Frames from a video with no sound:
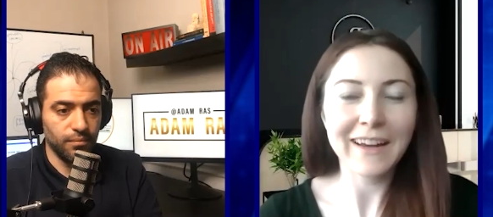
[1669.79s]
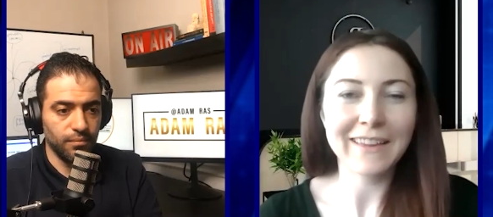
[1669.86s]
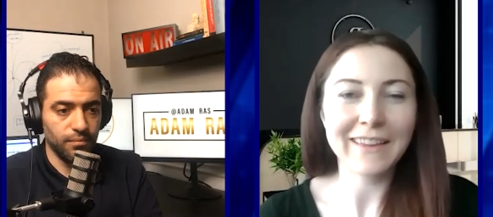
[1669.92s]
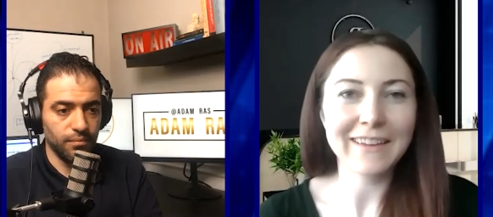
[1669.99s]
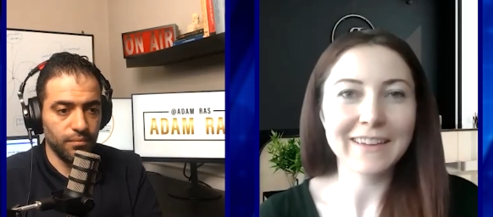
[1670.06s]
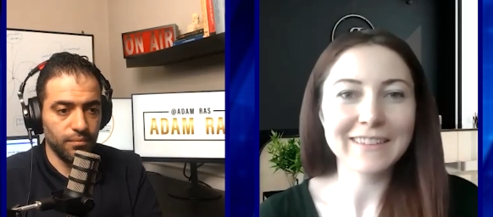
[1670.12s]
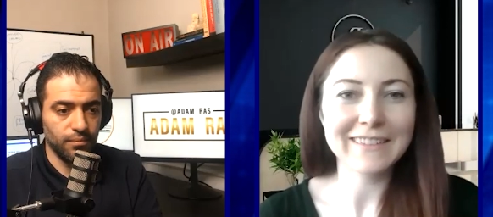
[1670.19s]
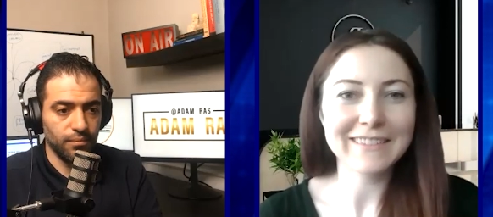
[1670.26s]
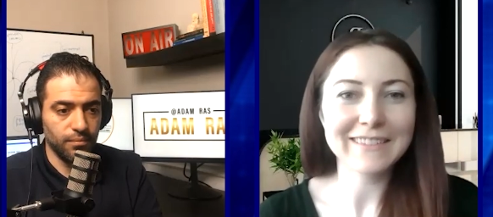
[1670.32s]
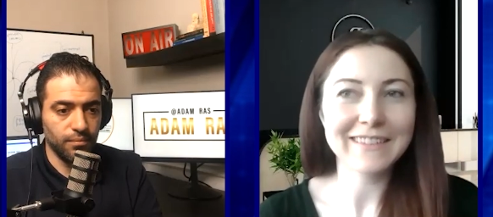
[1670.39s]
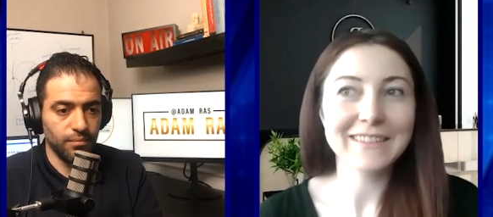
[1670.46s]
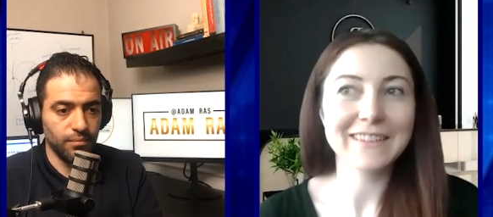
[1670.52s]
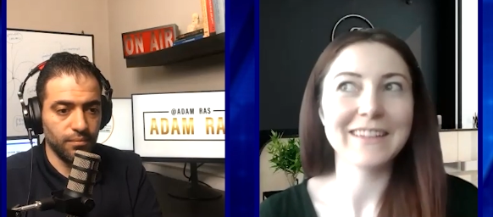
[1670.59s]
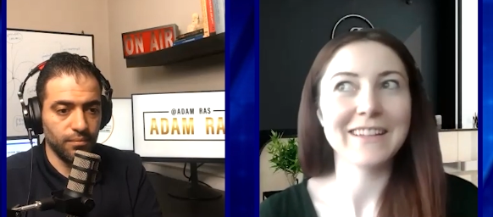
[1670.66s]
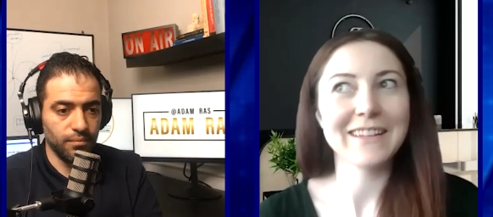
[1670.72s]
Speaker 1: and then
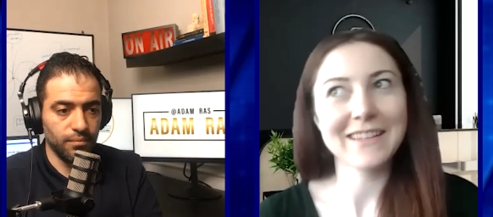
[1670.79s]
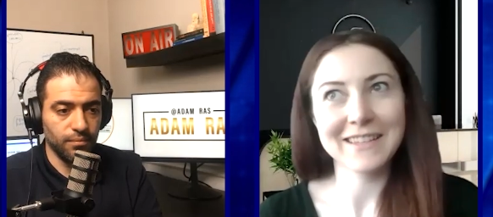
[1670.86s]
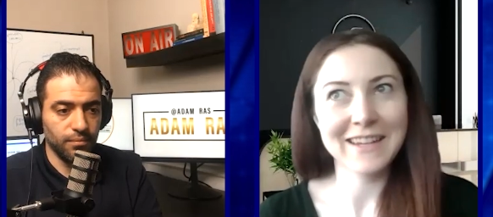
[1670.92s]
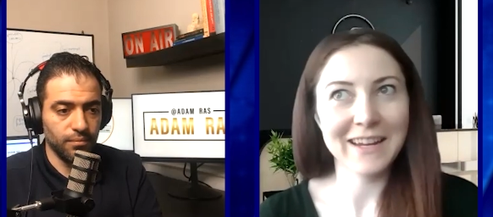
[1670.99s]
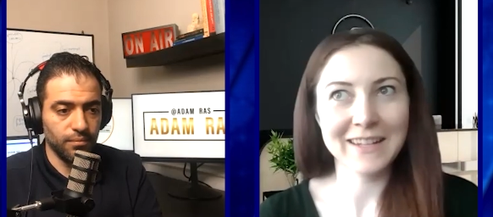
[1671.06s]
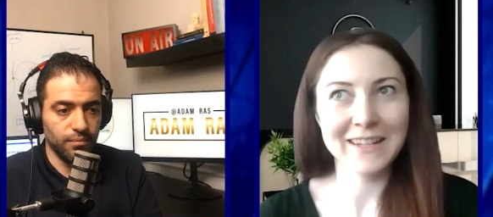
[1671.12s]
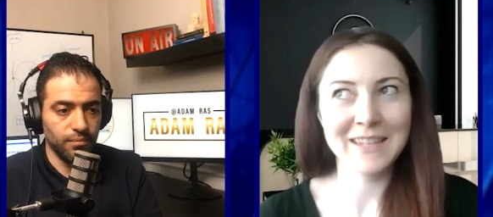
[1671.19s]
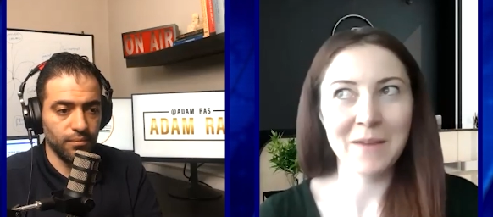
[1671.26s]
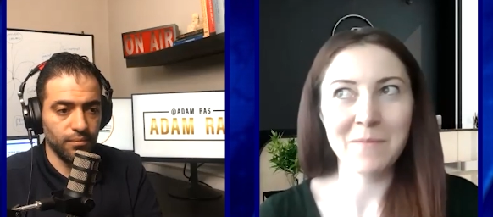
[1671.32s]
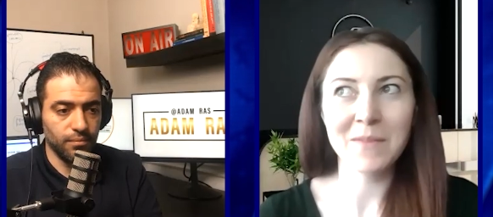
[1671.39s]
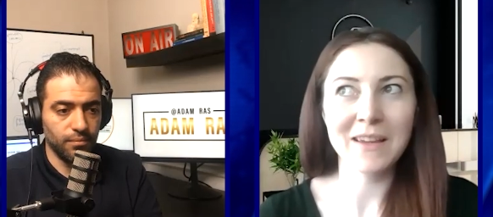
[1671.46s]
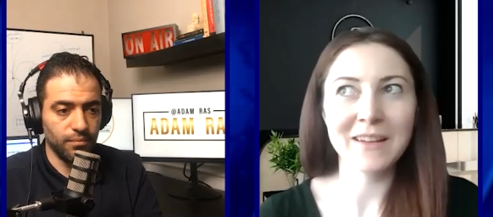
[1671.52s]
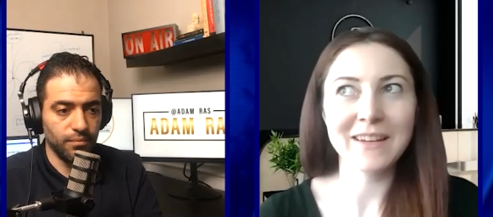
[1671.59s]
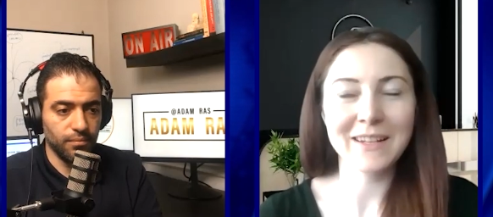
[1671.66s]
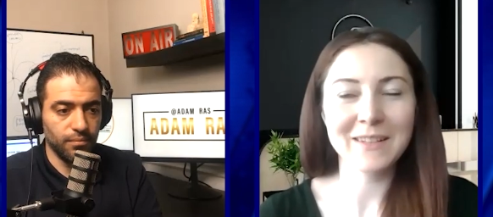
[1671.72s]
and then the next same
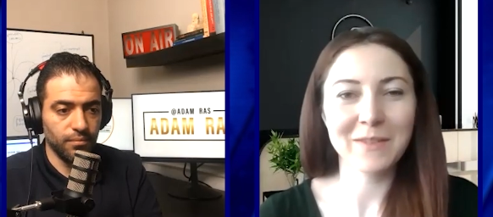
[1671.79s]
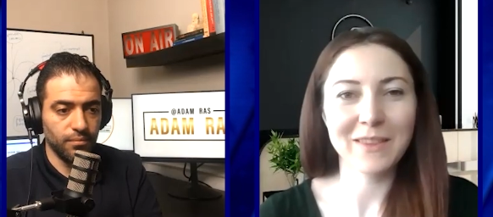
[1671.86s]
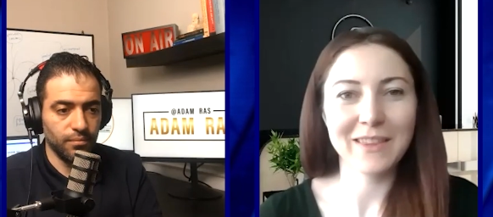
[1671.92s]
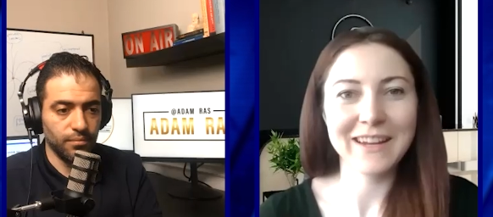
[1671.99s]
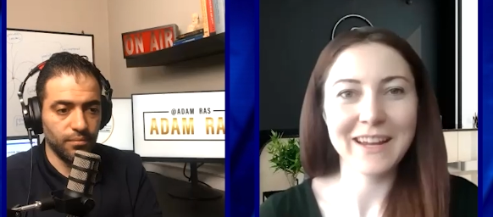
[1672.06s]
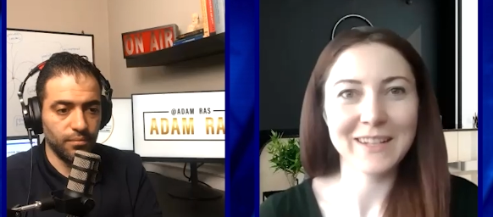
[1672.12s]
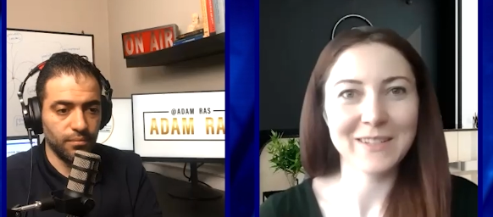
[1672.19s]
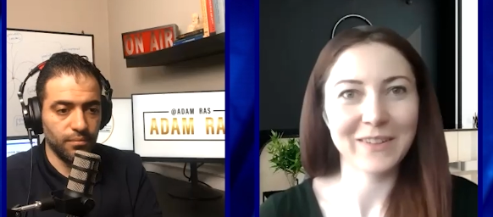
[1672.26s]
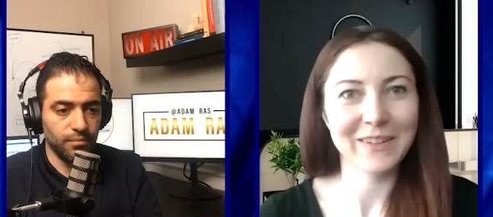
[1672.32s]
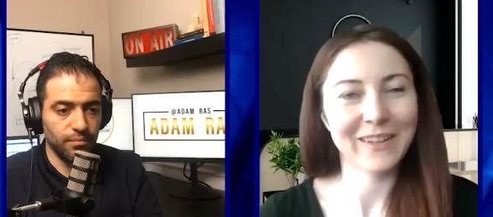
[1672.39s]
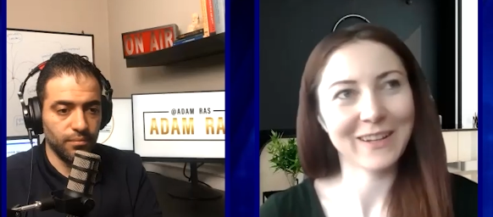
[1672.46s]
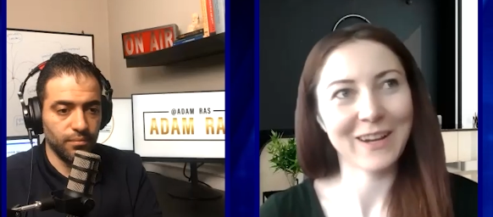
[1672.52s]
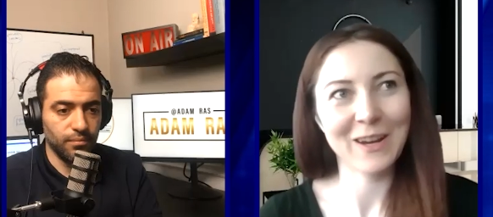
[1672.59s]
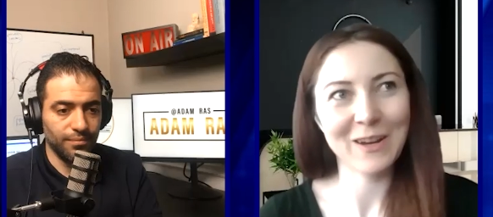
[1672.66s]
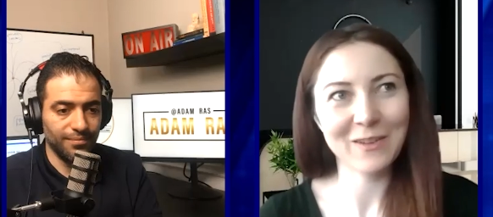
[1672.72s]
thing next for the next one
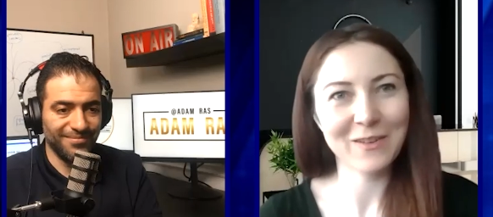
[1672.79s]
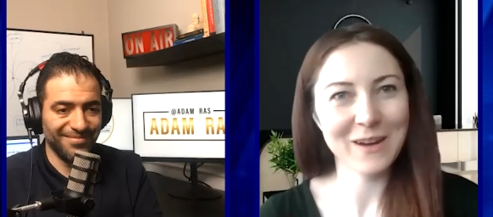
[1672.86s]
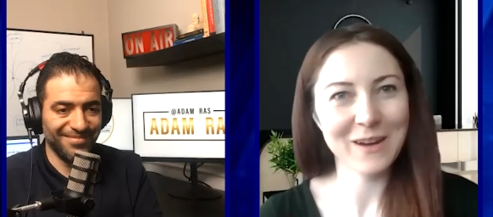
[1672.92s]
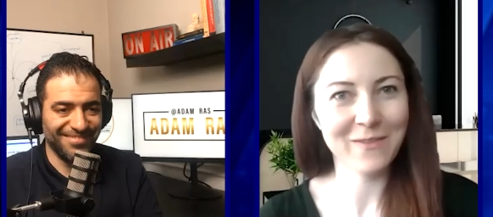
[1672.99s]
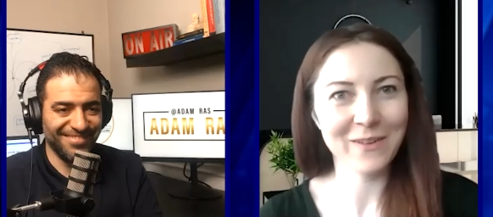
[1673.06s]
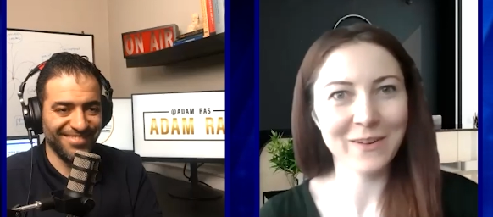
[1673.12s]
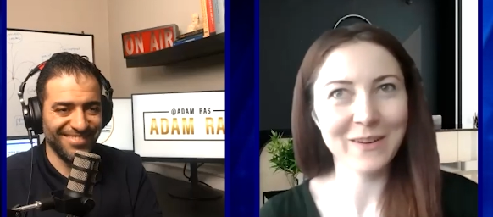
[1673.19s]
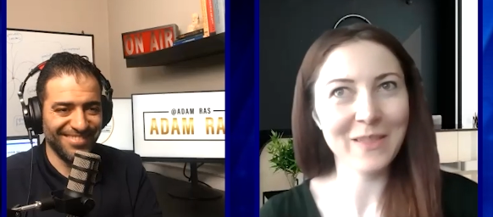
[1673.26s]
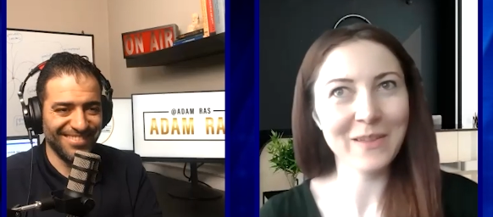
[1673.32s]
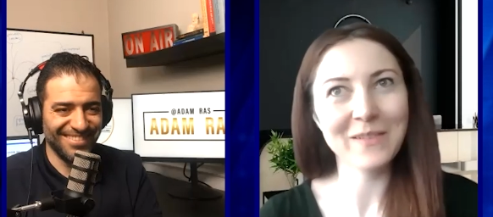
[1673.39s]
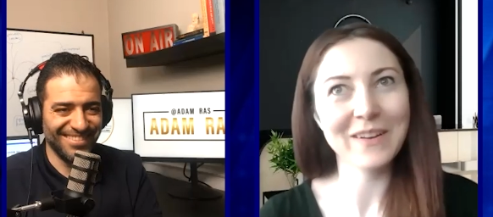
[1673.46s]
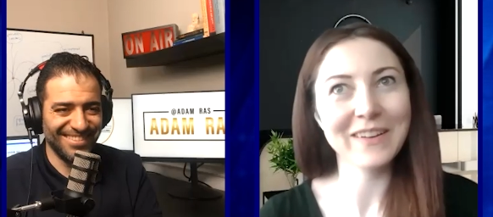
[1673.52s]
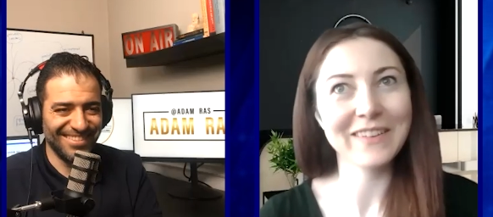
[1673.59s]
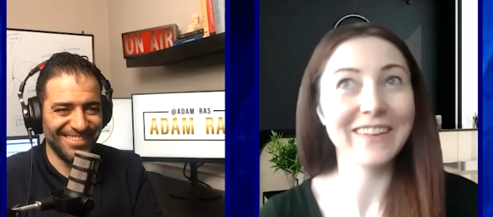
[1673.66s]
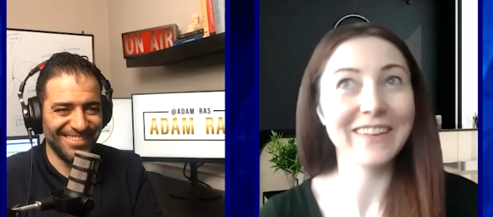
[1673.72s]
like are you ready for
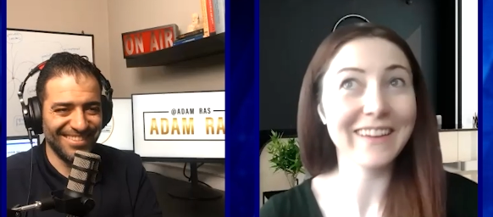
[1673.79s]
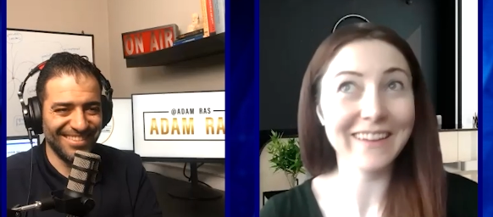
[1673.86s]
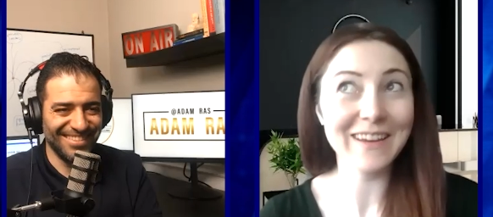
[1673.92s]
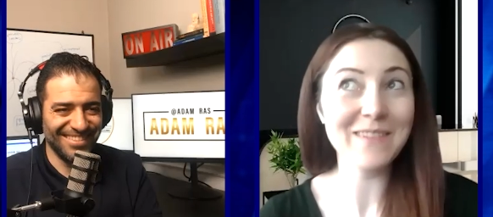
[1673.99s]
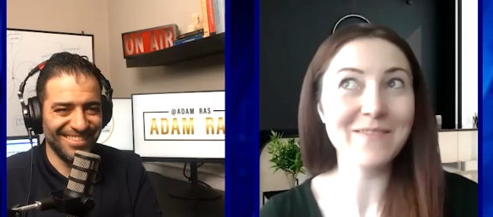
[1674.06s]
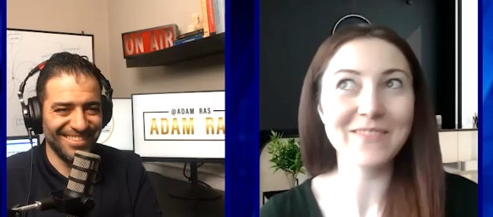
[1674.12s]
another one like yep